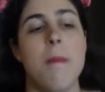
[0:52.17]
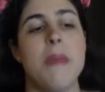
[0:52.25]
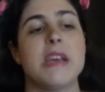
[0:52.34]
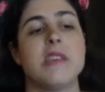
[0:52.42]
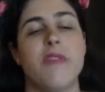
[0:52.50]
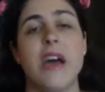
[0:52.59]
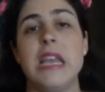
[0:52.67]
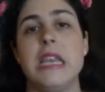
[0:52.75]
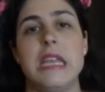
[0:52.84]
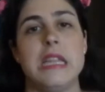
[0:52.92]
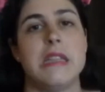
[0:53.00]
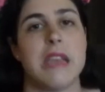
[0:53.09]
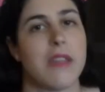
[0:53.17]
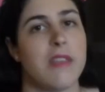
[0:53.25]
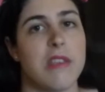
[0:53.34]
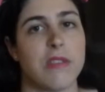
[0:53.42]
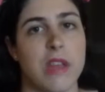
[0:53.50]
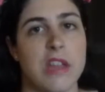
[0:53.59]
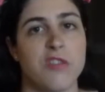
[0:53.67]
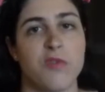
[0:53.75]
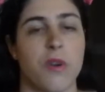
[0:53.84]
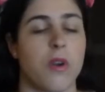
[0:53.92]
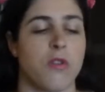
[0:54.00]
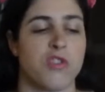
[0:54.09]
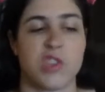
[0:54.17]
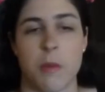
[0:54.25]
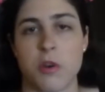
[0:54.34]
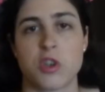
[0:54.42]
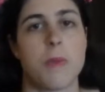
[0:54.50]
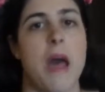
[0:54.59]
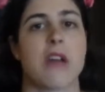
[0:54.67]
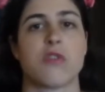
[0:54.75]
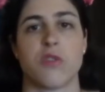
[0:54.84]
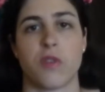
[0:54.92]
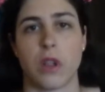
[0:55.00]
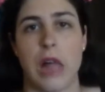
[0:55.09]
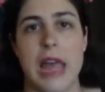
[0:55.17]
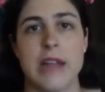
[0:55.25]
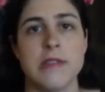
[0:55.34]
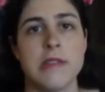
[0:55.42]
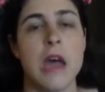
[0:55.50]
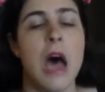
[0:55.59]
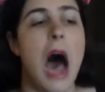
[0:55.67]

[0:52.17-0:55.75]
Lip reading: because if I need to get these lands for summoners packs or for lands,